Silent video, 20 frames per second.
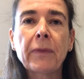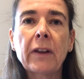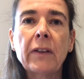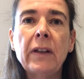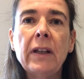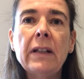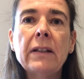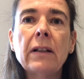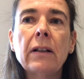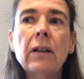
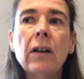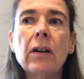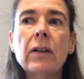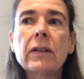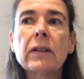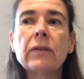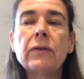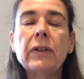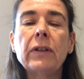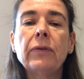these are
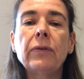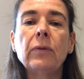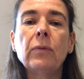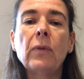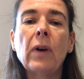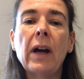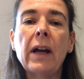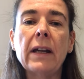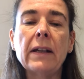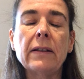lots of different
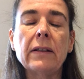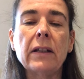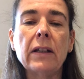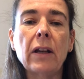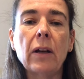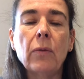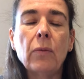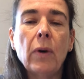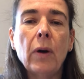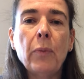ways.
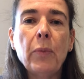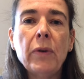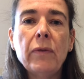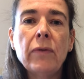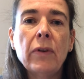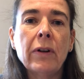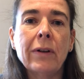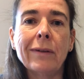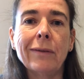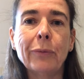When we
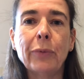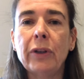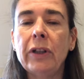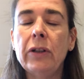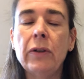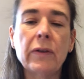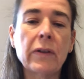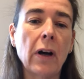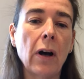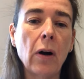run, we
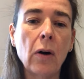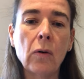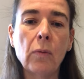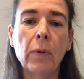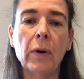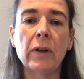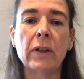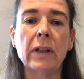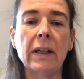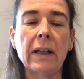use our whole
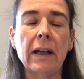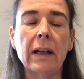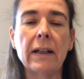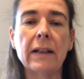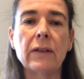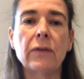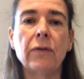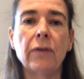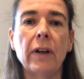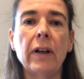body, and
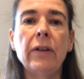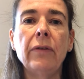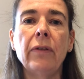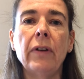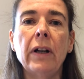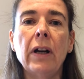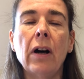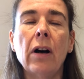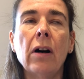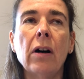it's very,
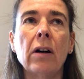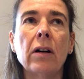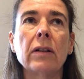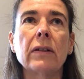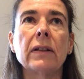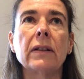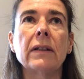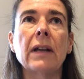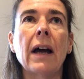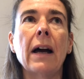very hard
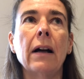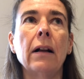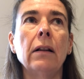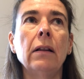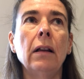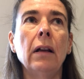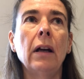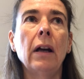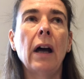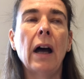to
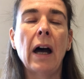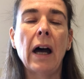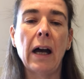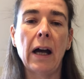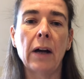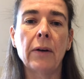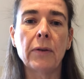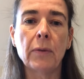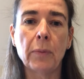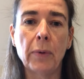tell
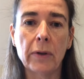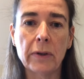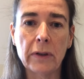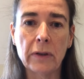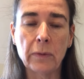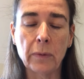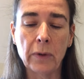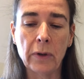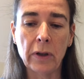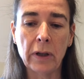how the
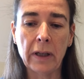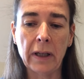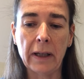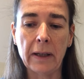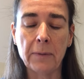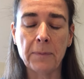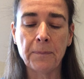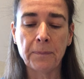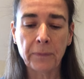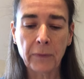body's
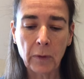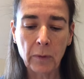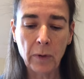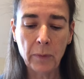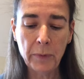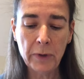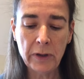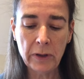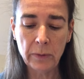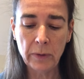working. When
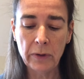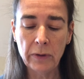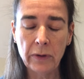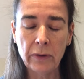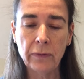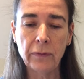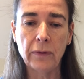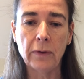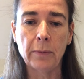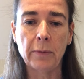we do another
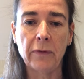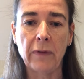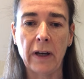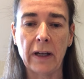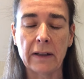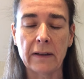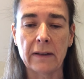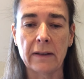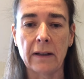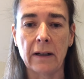form of
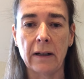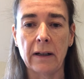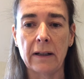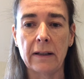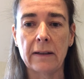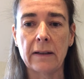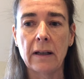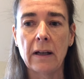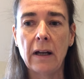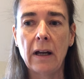
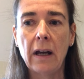exercise,